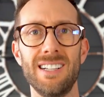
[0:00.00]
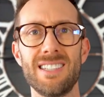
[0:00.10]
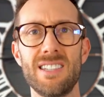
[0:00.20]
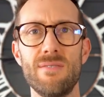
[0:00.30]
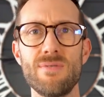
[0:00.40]

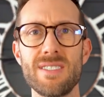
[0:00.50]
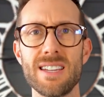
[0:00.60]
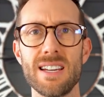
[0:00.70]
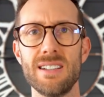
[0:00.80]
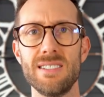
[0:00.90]
Let's see if we can
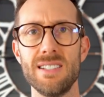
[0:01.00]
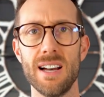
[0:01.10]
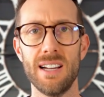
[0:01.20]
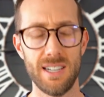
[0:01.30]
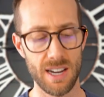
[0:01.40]
get,
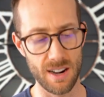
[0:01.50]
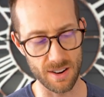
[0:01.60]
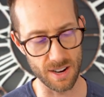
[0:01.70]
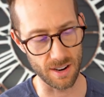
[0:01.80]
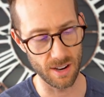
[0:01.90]
yeah, a tear
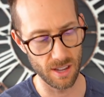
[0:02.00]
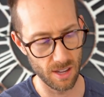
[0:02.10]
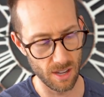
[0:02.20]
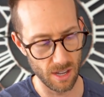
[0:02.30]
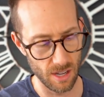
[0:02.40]
here.
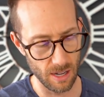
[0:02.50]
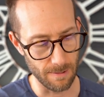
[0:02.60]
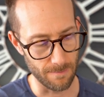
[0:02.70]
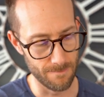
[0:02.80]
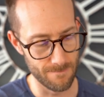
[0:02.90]

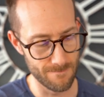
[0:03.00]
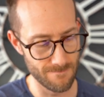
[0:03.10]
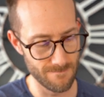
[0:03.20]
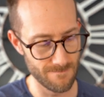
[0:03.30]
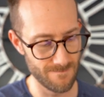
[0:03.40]
Mm
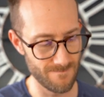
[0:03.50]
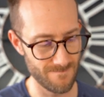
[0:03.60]
-hmm.